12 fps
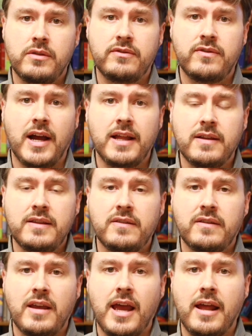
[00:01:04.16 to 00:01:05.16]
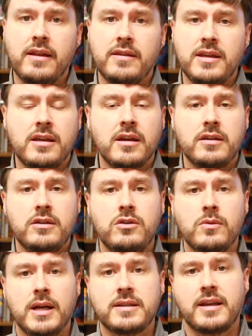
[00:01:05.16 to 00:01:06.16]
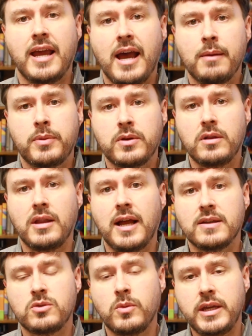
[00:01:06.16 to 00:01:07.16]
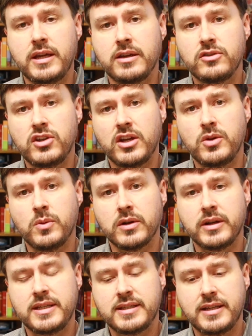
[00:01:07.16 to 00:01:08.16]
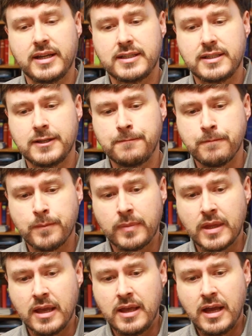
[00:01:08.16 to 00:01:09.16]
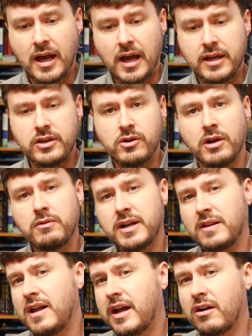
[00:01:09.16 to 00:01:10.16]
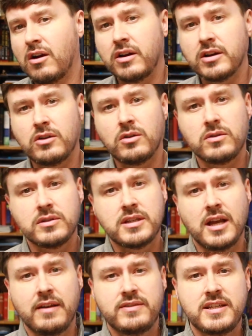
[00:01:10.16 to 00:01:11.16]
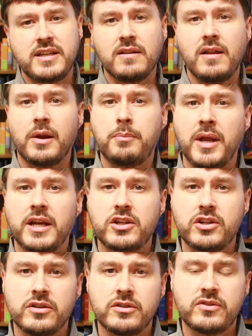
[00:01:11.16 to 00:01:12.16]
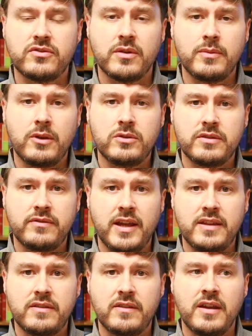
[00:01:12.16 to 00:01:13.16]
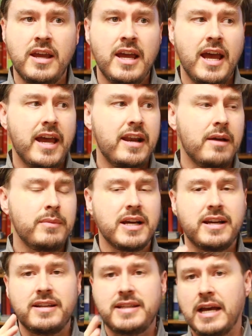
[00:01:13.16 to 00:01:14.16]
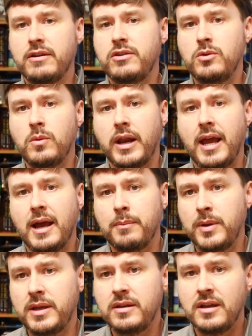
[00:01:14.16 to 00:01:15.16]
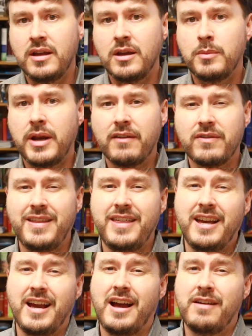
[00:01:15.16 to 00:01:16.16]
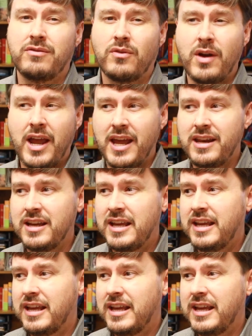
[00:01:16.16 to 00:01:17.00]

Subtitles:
the violence at the U.S. Capitol last week, January 6th. I read a lot of articles. I've seen a lot of pictures from those events. And I'm not going to tell you what happened, but everything I've read,